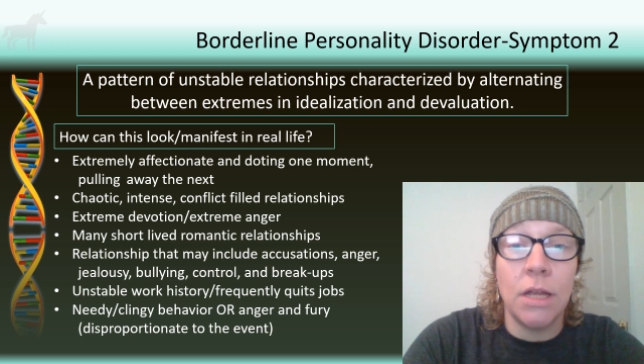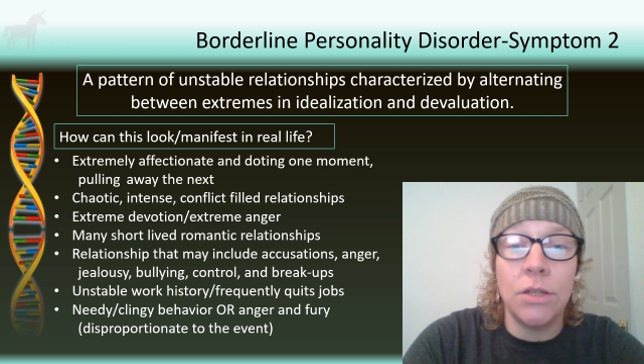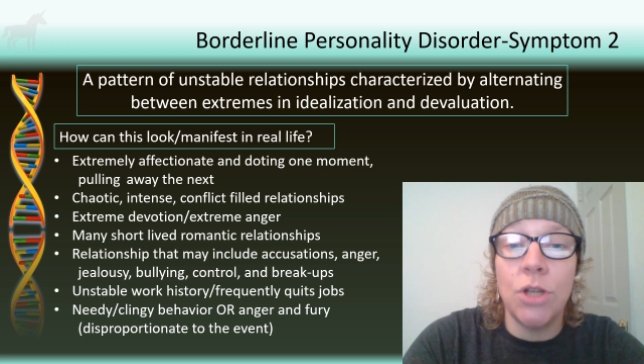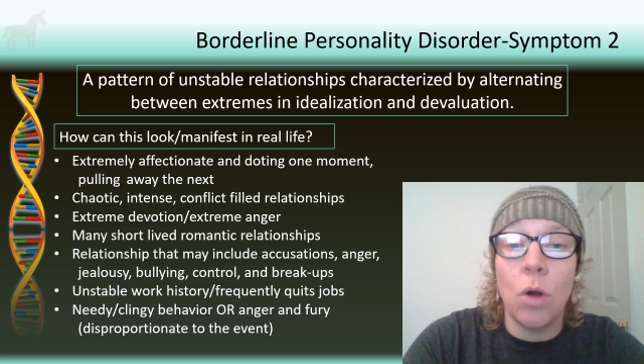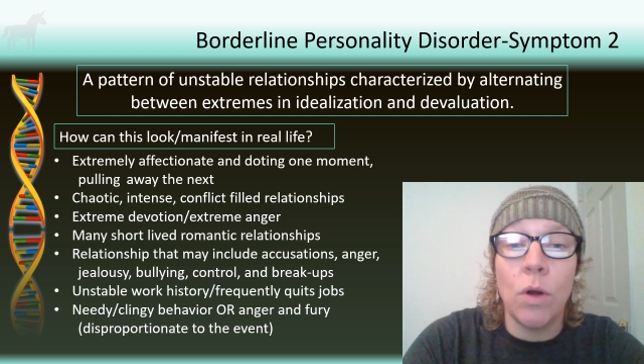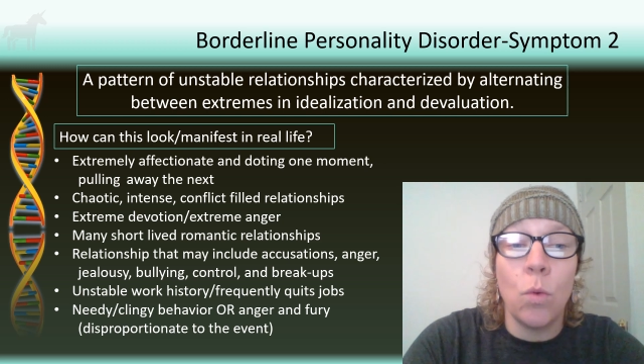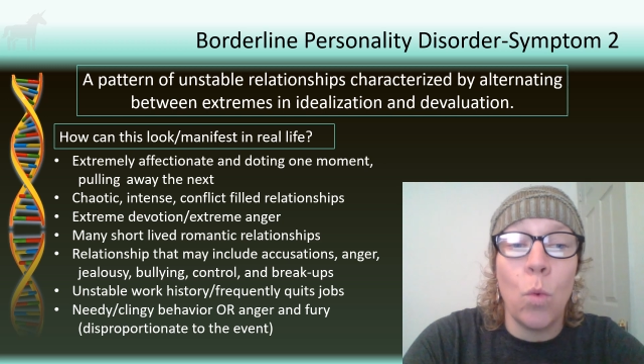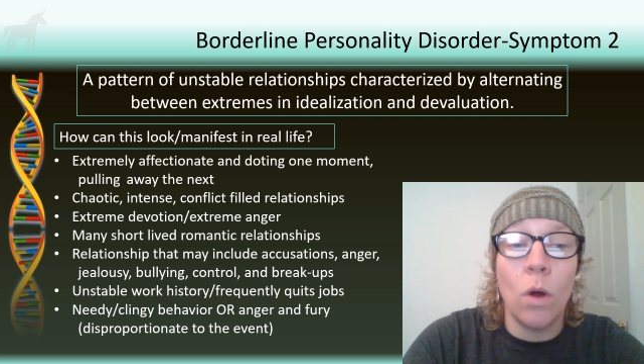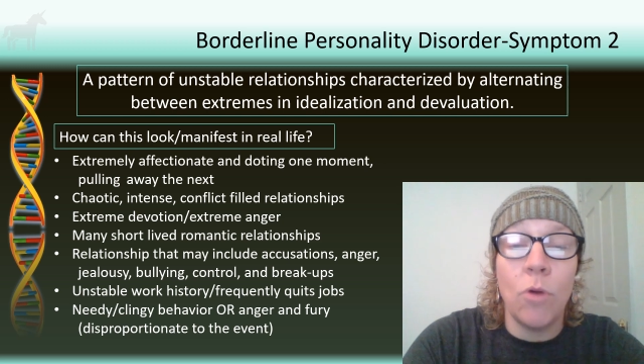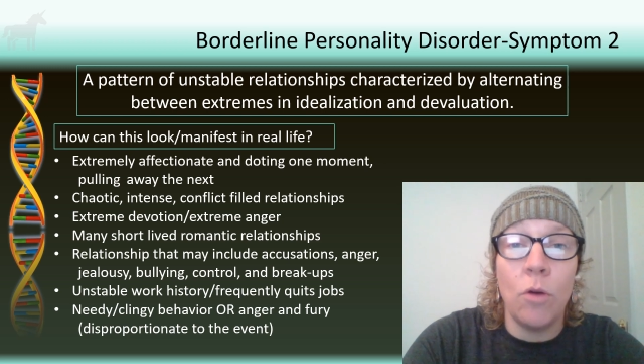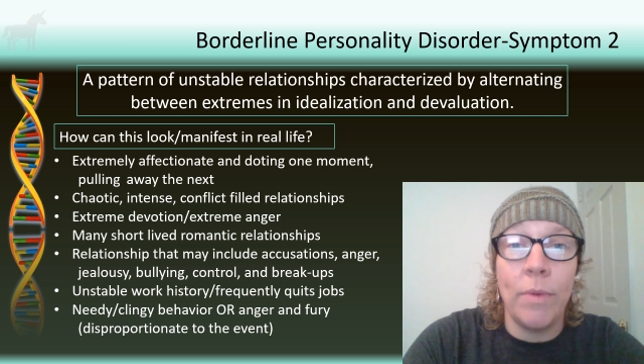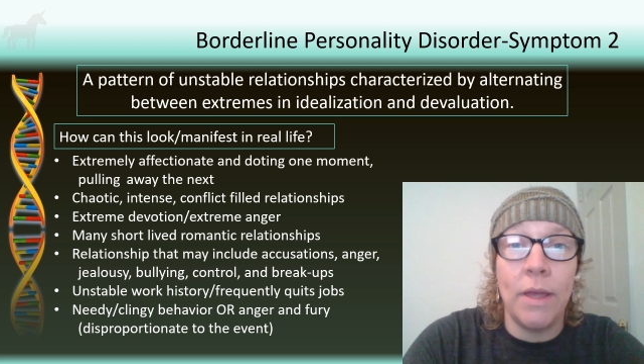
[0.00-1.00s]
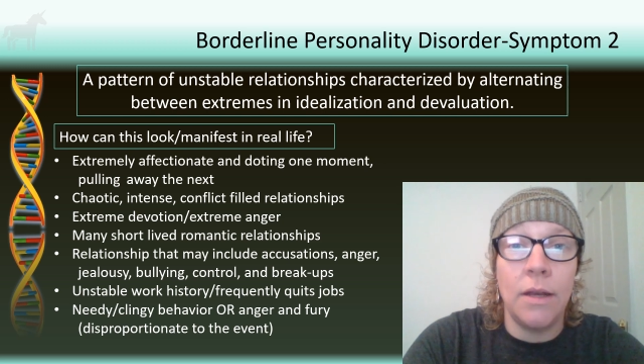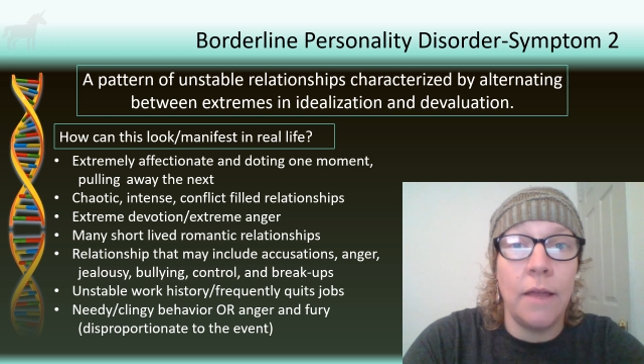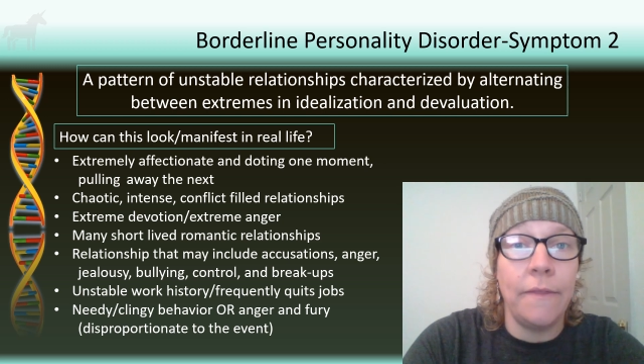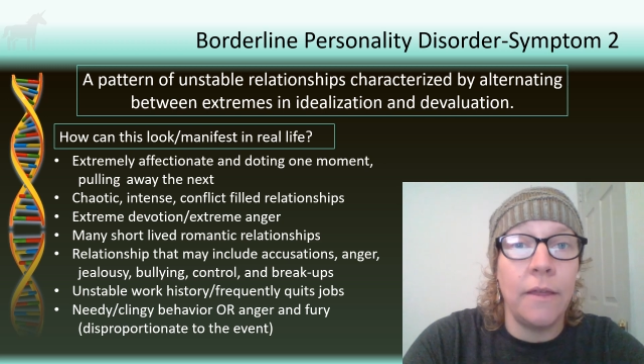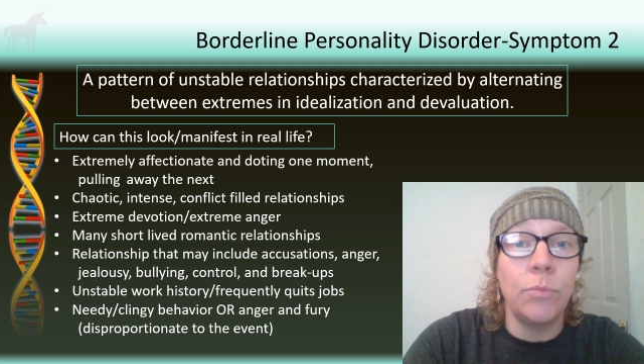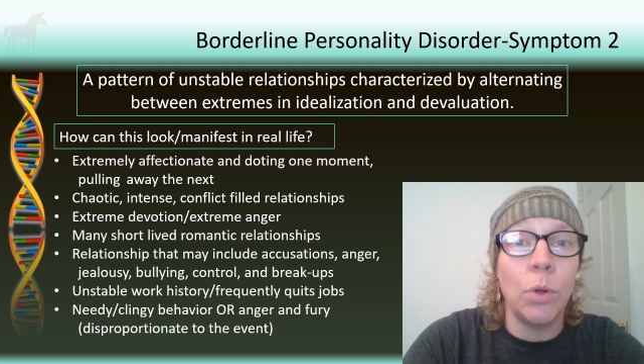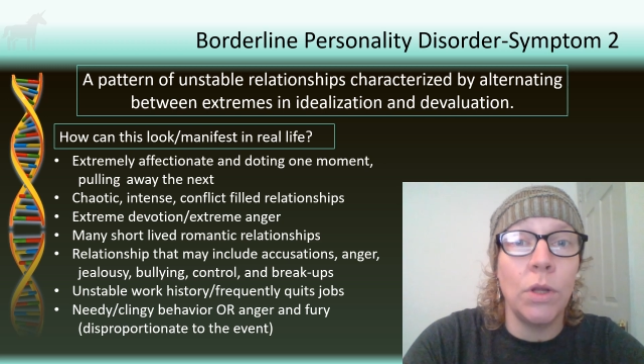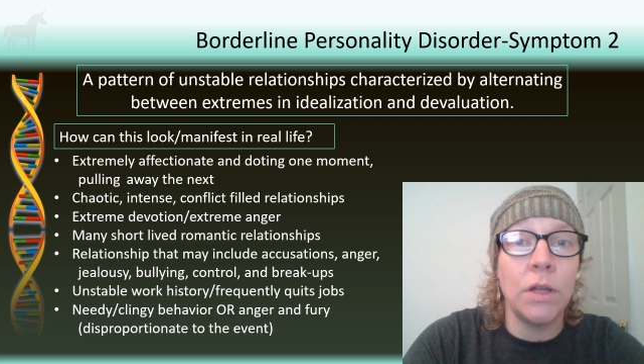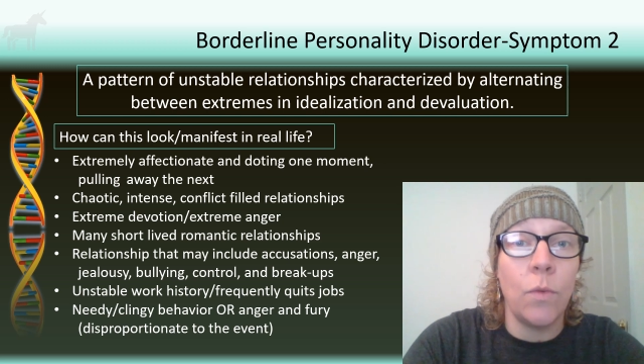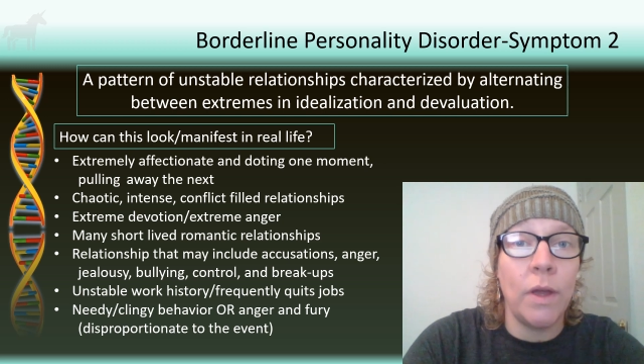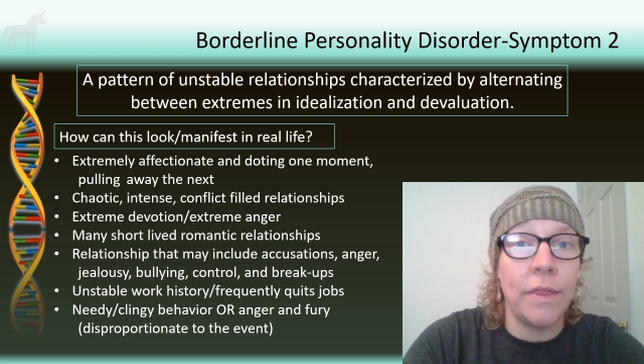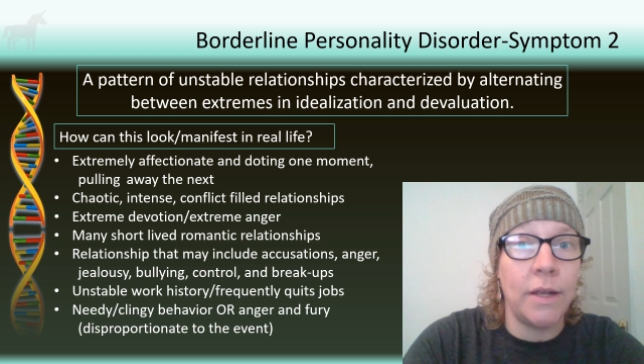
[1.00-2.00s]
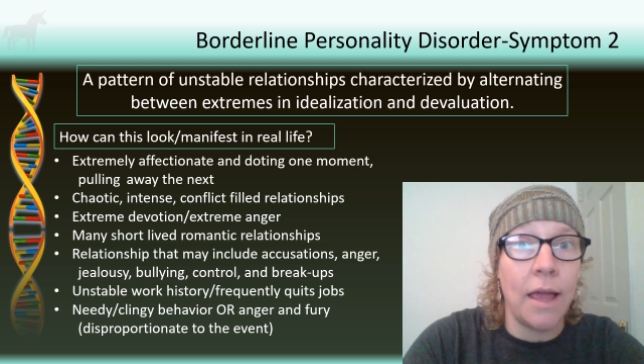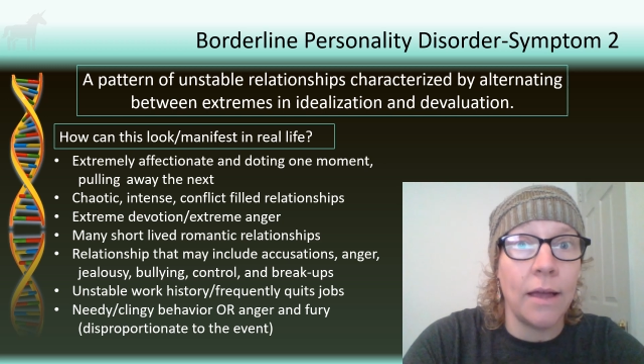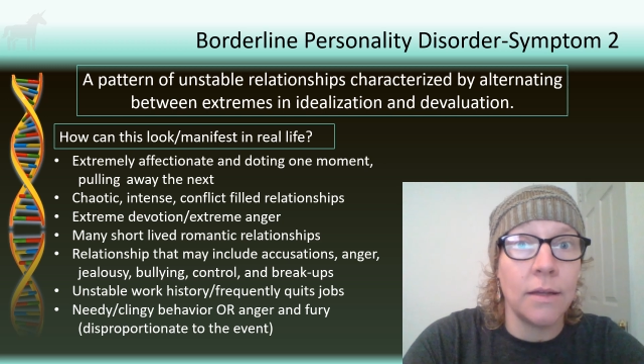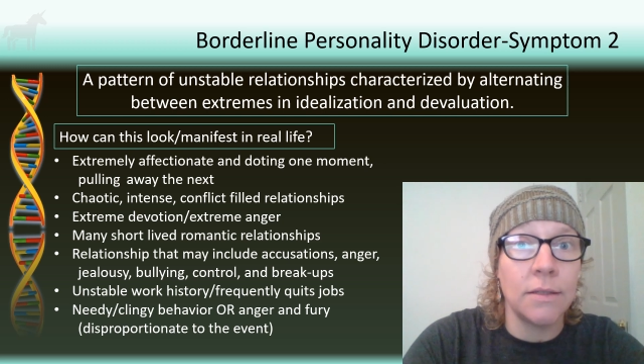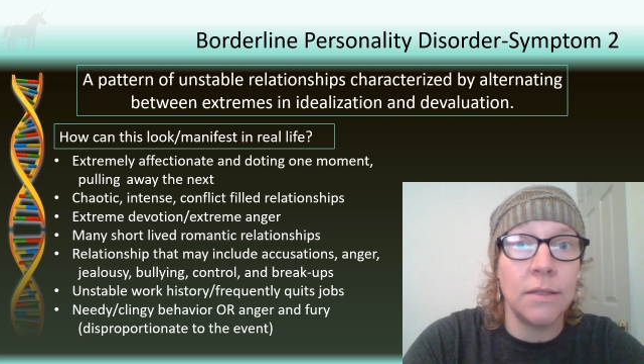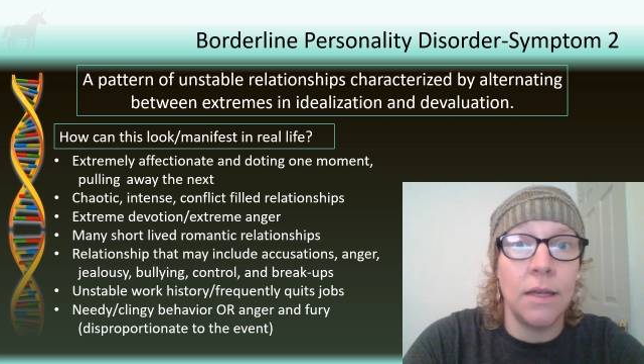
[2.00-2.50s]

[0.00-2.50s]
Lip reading: and doting one moment and then pulling away the next.